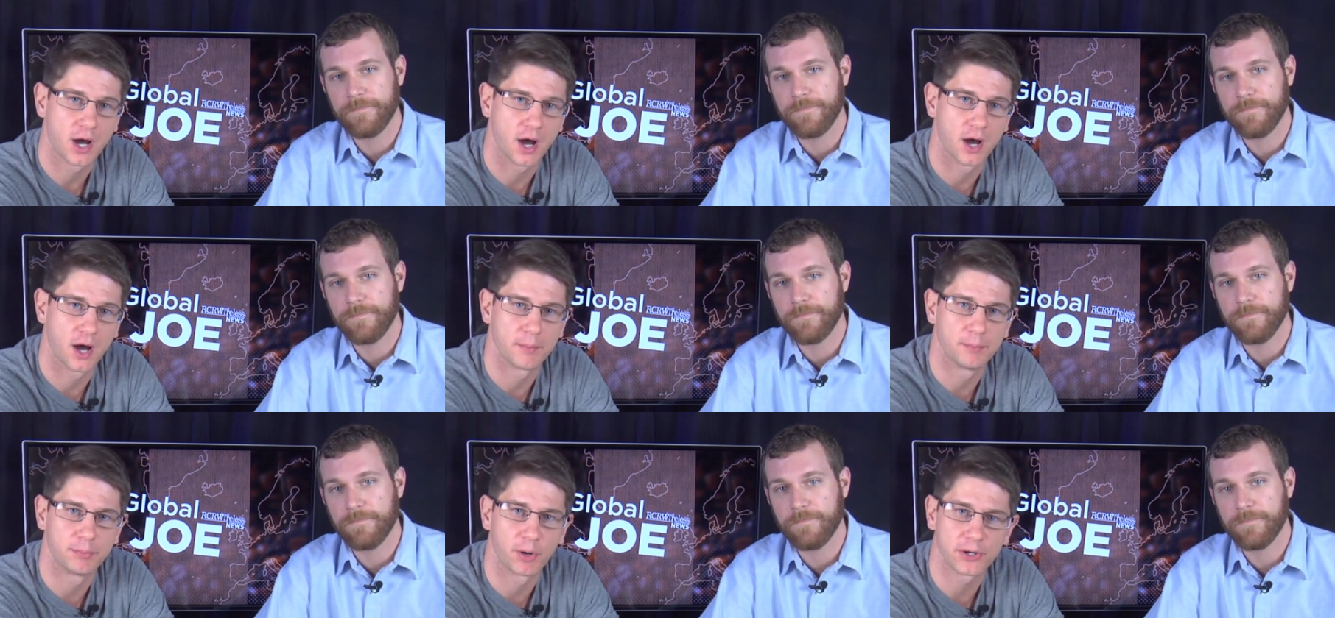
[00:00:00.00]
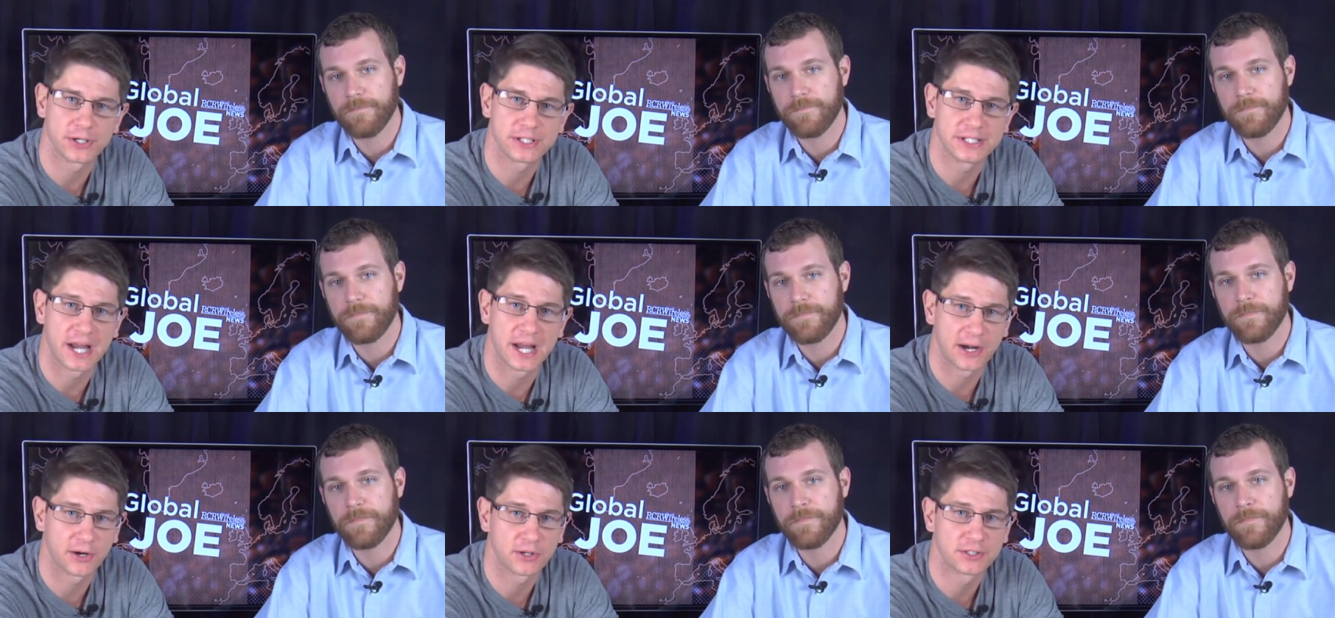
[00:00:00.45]
Speaker 1: uh,
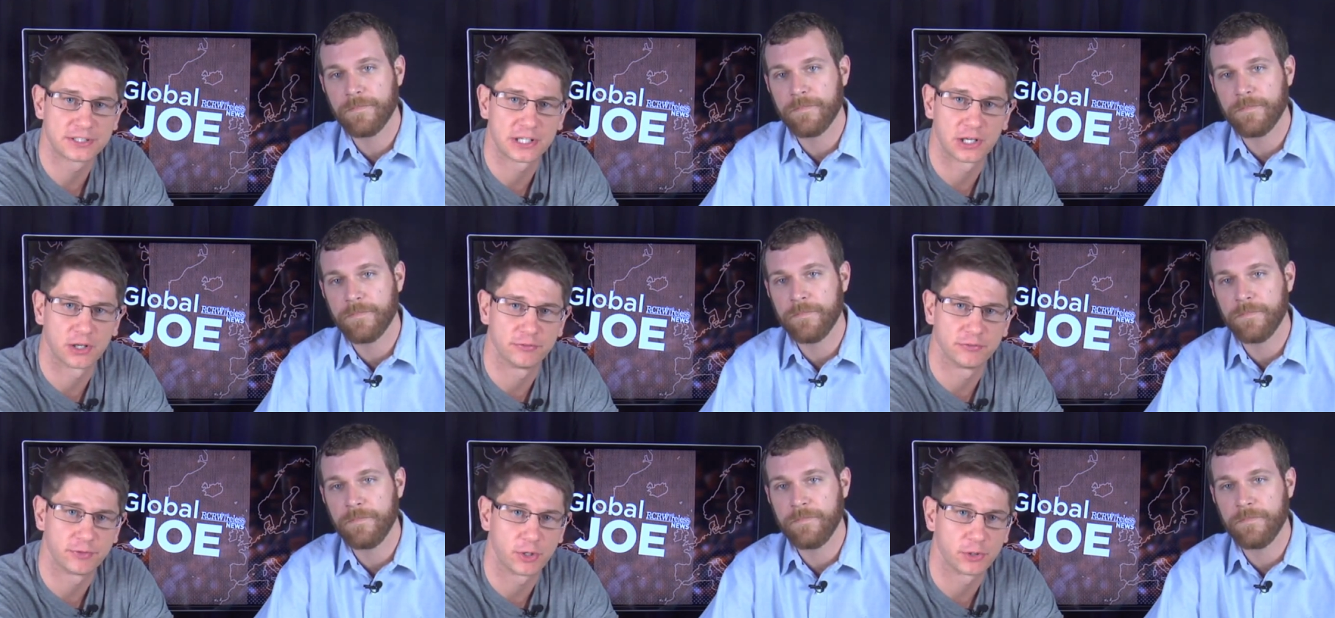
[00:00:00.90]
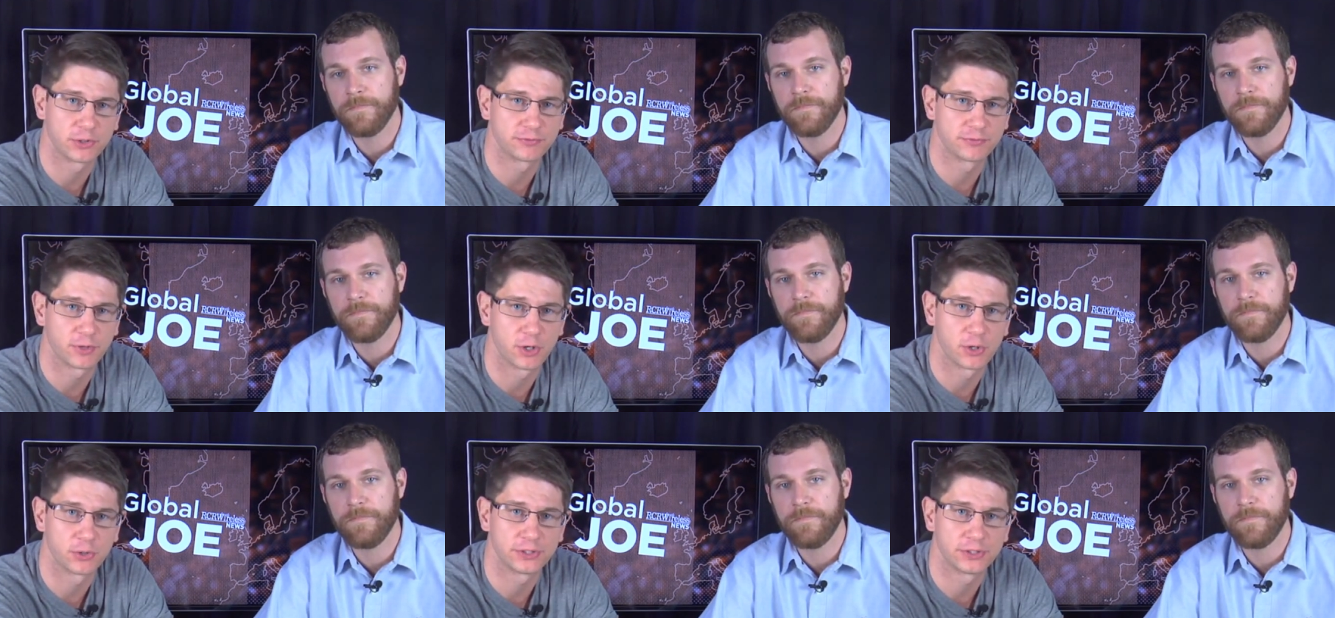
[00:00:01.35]
Bharti Airtel,
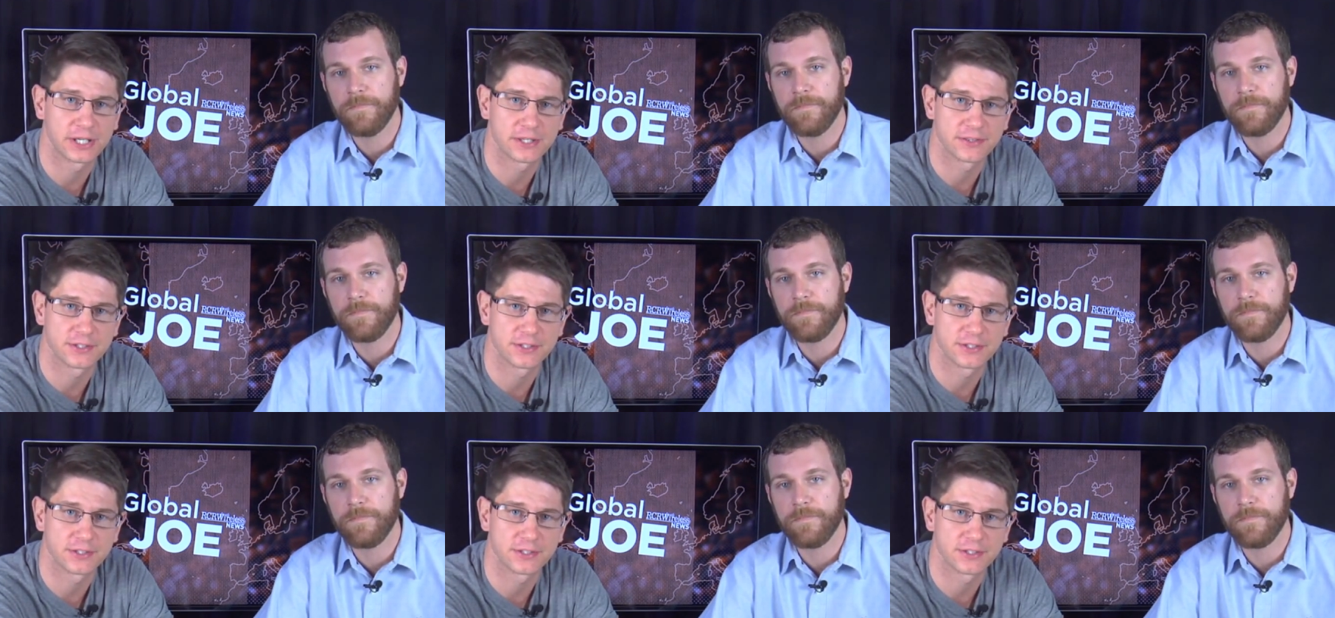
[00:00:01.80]
Vodafone,